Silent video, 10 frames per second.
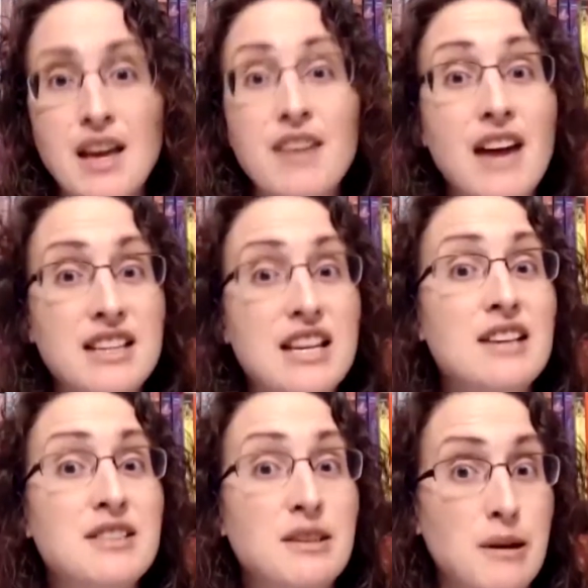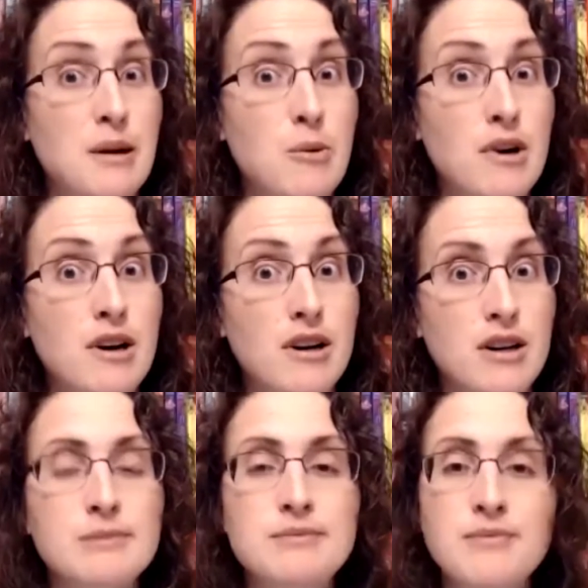That takes a lot of work.
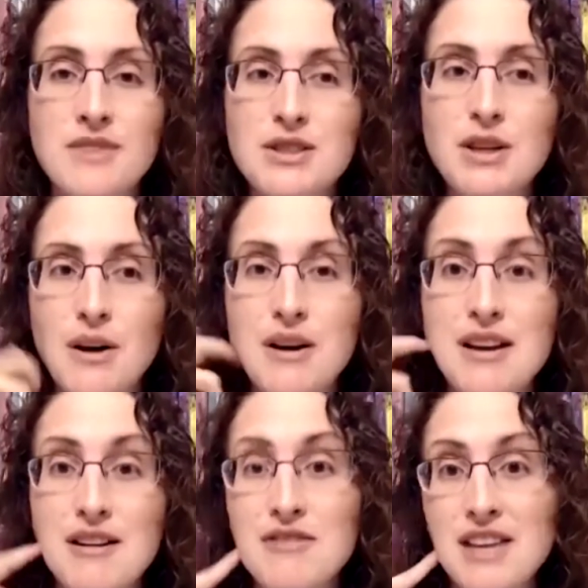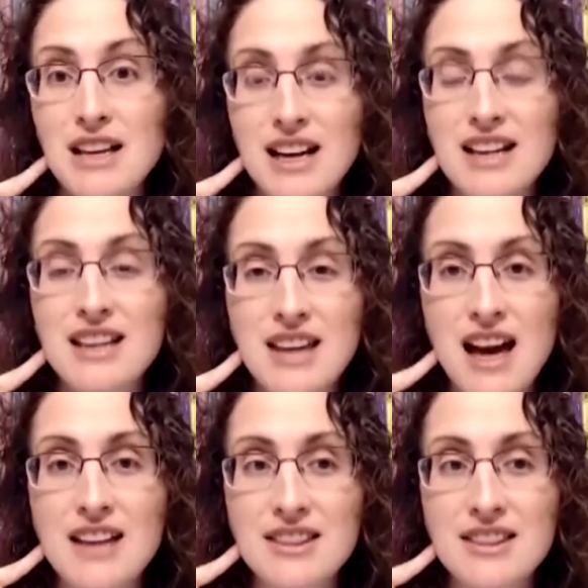So if they like that,